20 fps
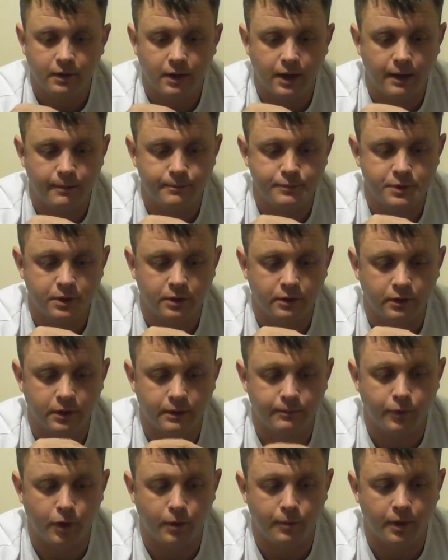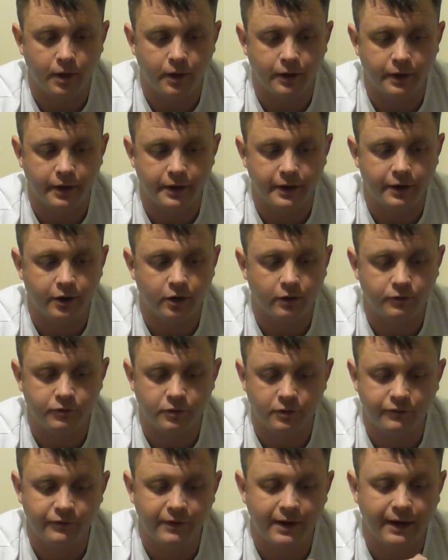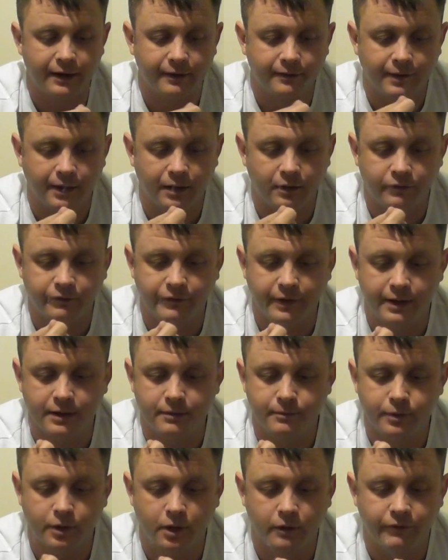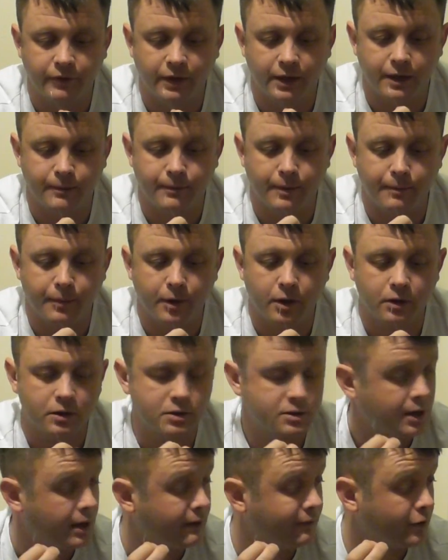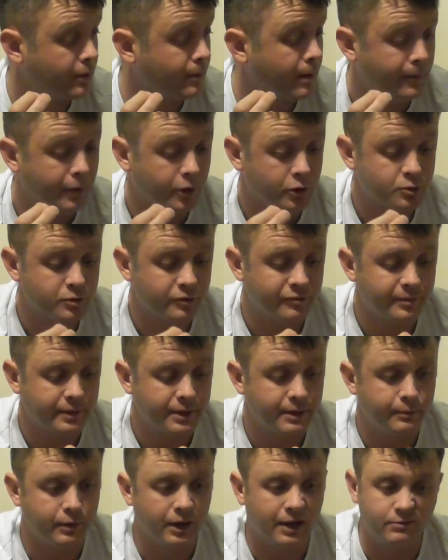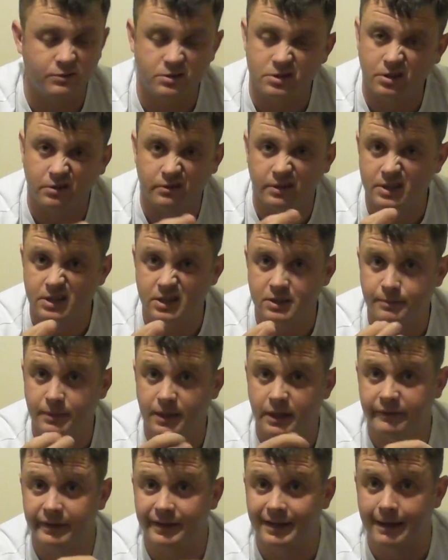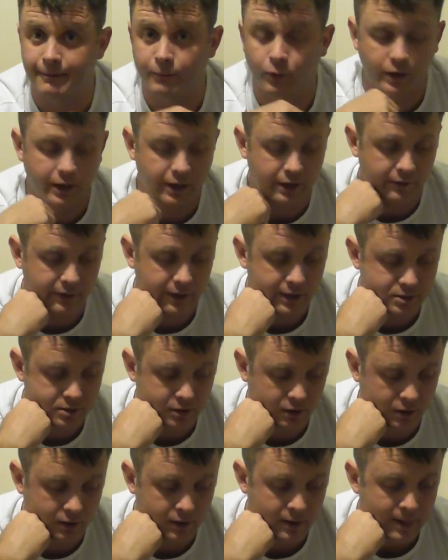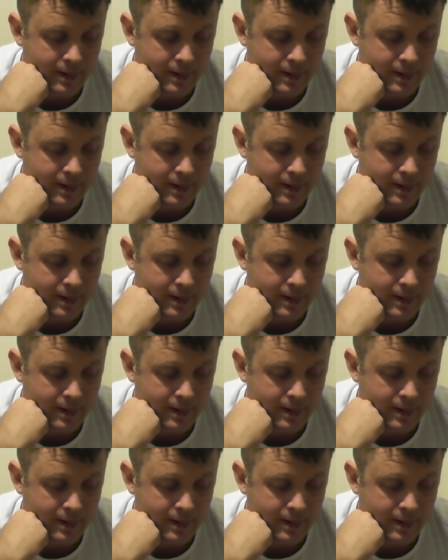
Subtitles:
Absolutely bob on, and I know for a fact that'll fit perfectly in my box. I haven't got my box with me, but I'm just doing this as a bit of a demo anyway, so